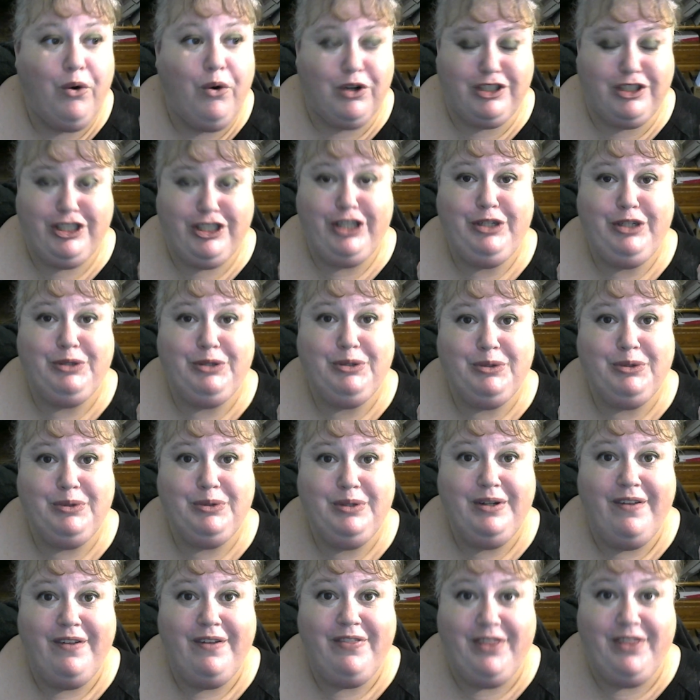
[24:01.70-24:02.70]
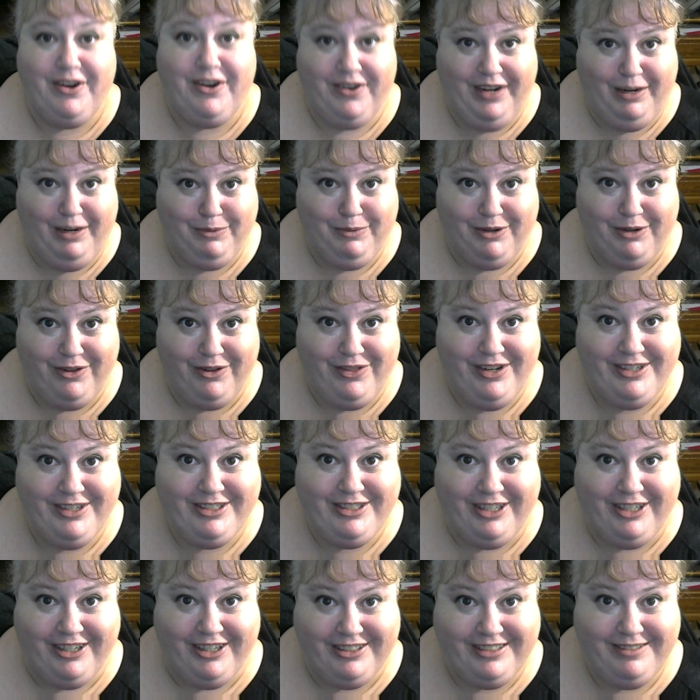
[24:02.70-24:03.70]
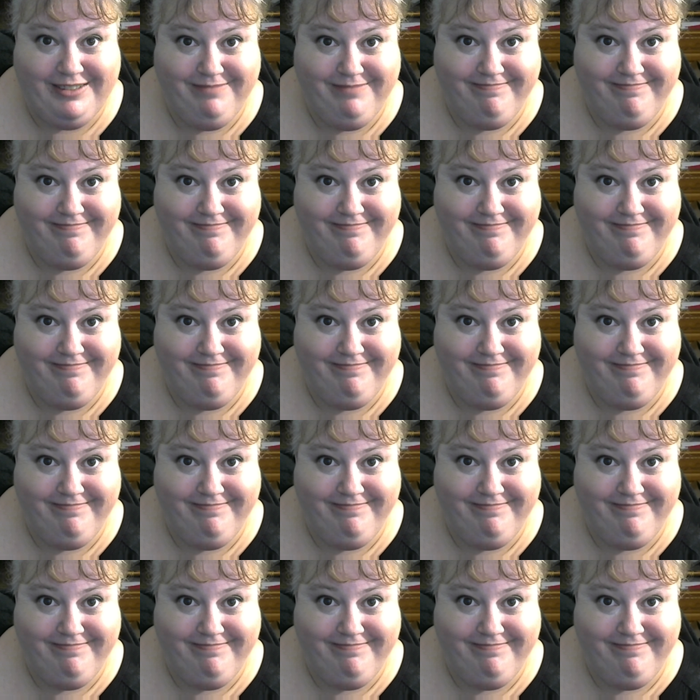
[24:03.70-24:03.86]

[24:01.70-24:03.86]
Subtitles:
2, they're not worth their salt.